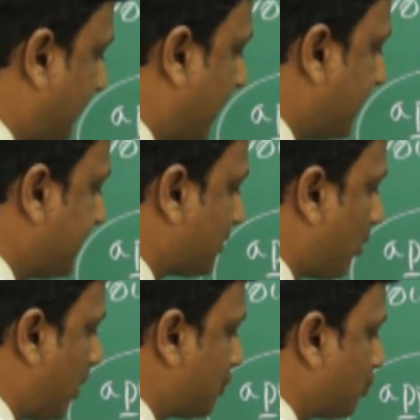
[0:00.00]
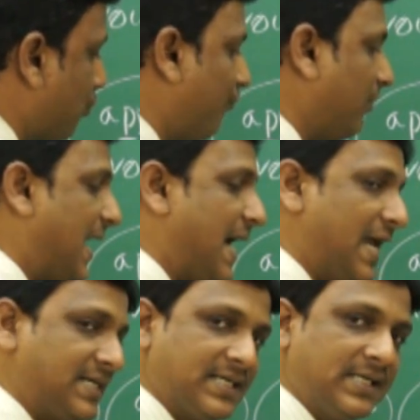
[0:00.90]
tongue is not so
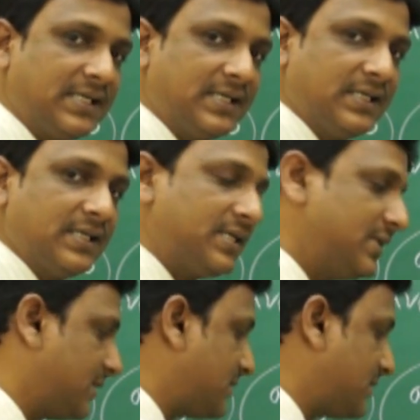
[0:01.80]
flat. The